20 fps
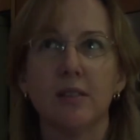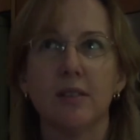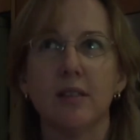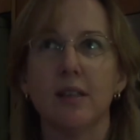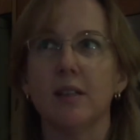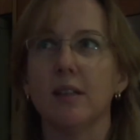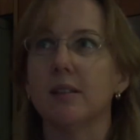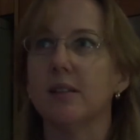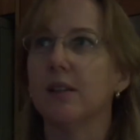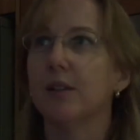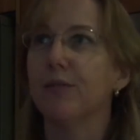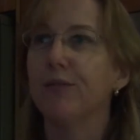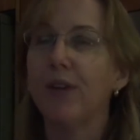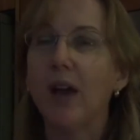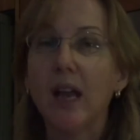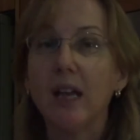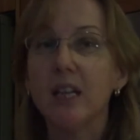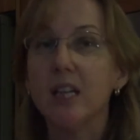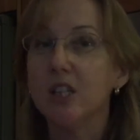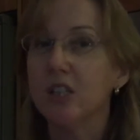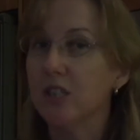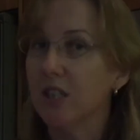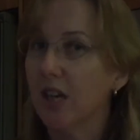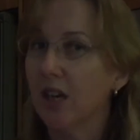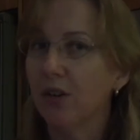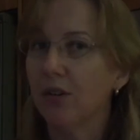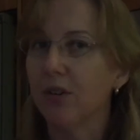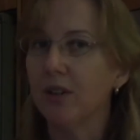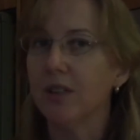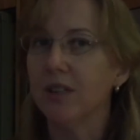The fat in
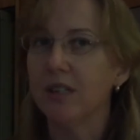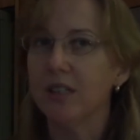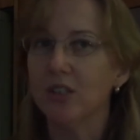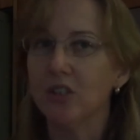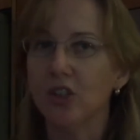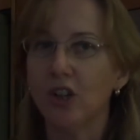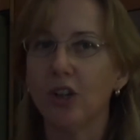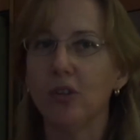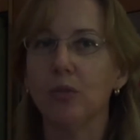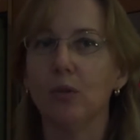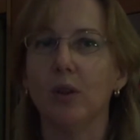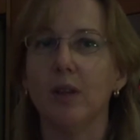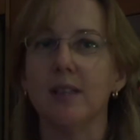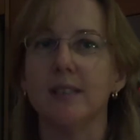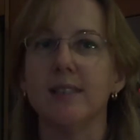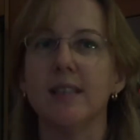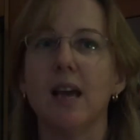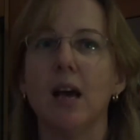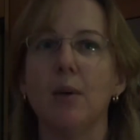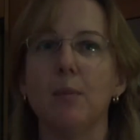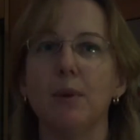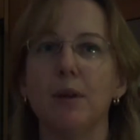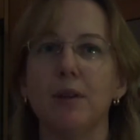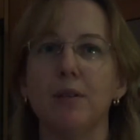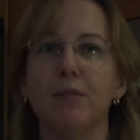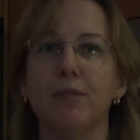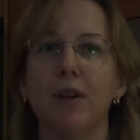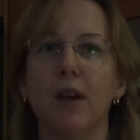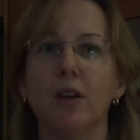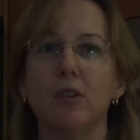dairy in general has now
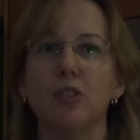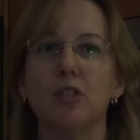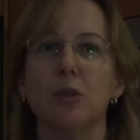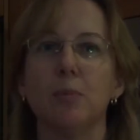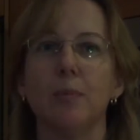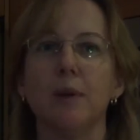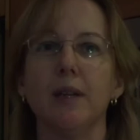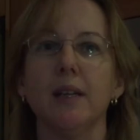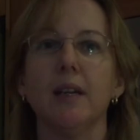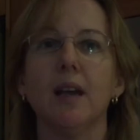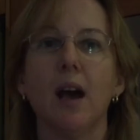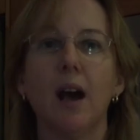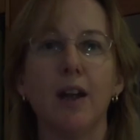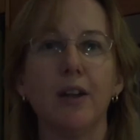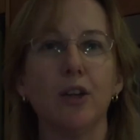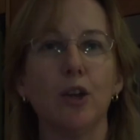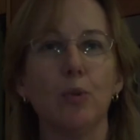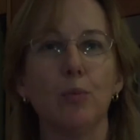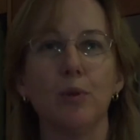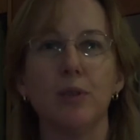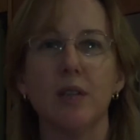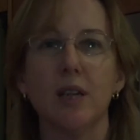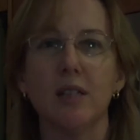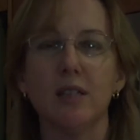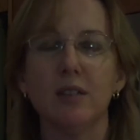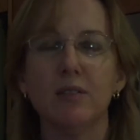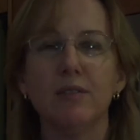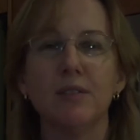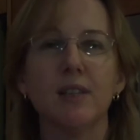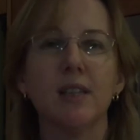been found to be
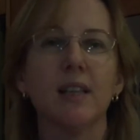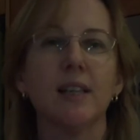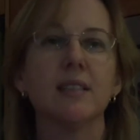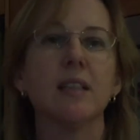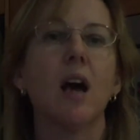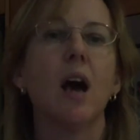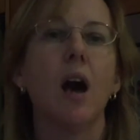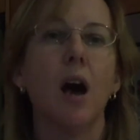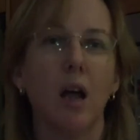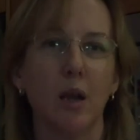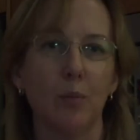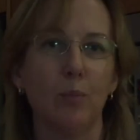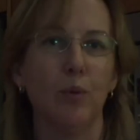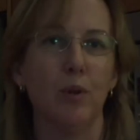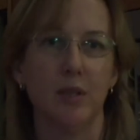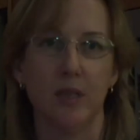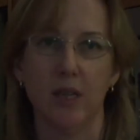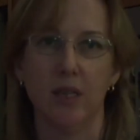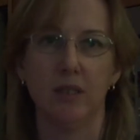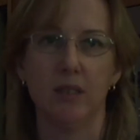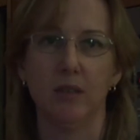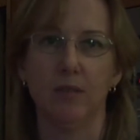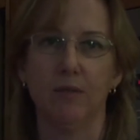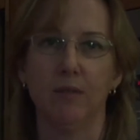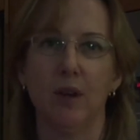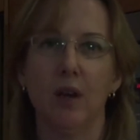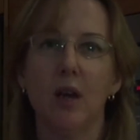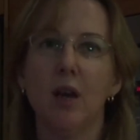cardioprotective, so that's heart protective.